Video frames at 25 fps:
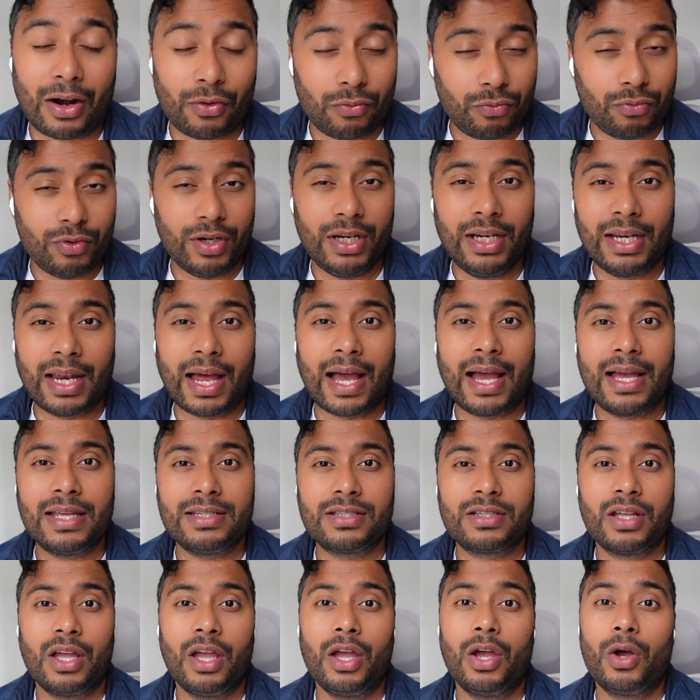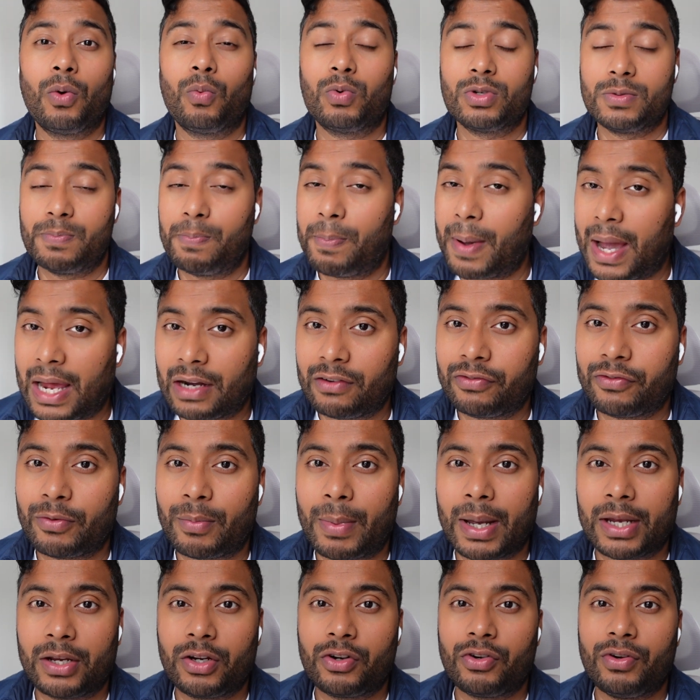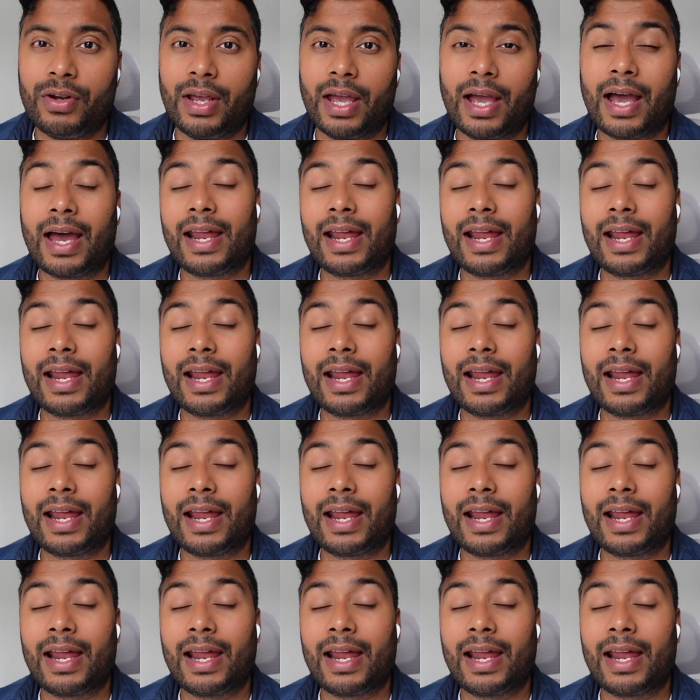realized was bad for my career.